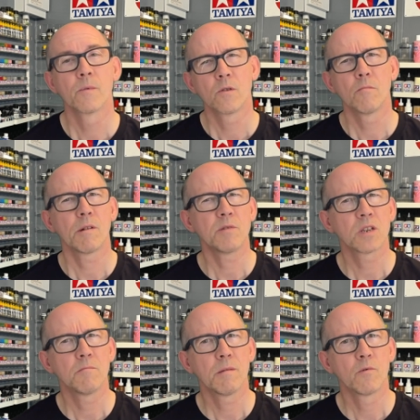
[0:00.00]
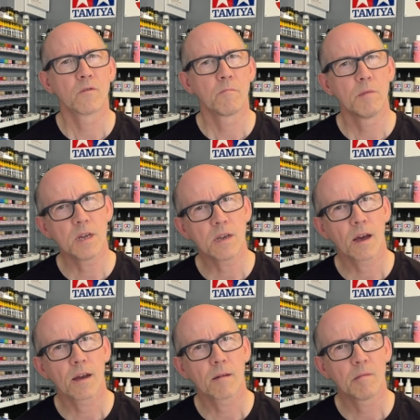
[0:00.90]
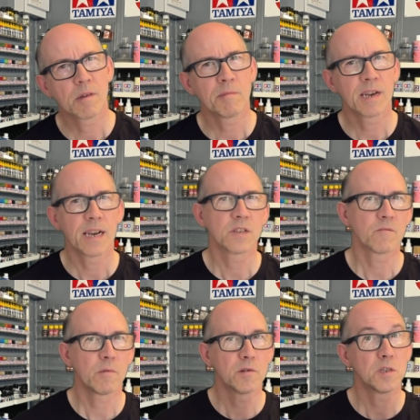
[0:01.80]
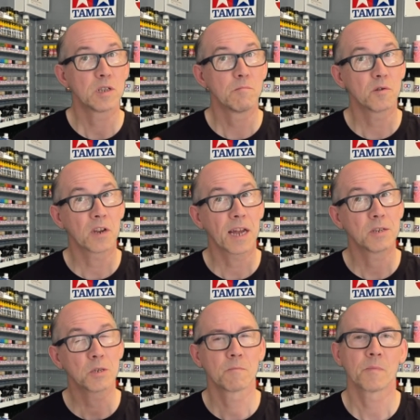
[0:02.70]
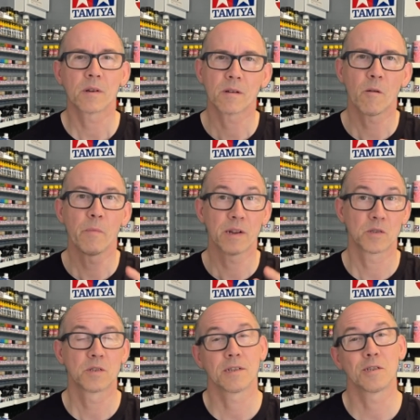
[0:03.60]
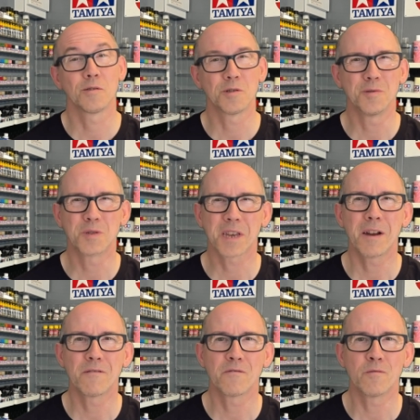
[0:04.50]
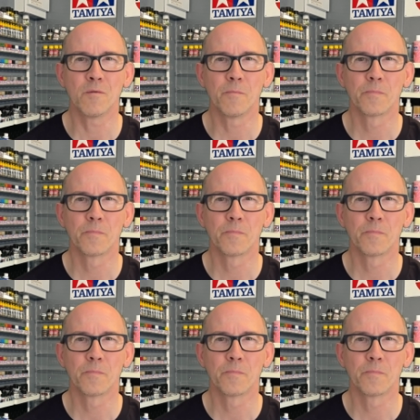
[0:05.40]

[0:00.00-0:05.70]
you maybe see a bit more of me and maybe a bit less of my disembodied hands, and I hope that's not too scary for you all.